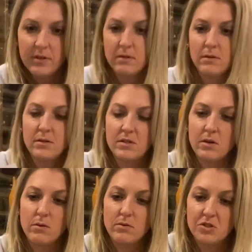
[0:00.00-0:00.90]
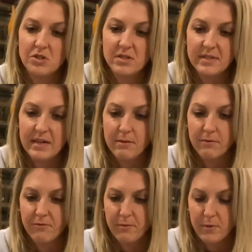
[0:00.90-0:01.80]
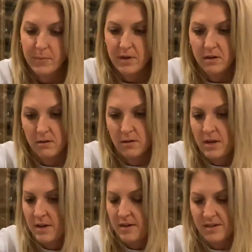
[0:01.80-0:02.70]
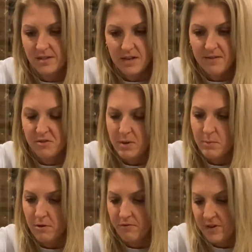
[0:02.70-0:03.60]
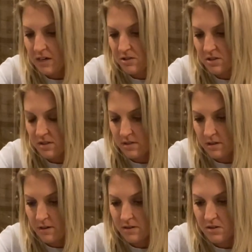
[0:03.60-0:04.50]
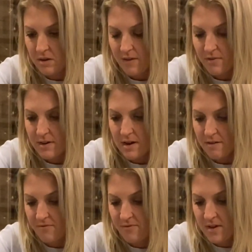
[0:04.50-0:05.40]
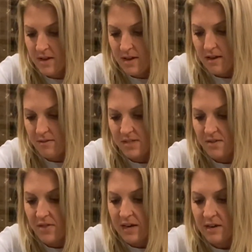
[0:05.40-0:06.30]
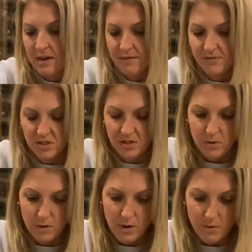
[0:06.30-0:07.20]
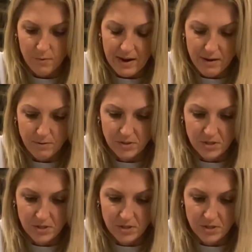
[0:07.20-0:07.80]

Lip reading: So just down from the middle. Doesn't have to be perfect, just as long as you have enough, it's thick enough to go around,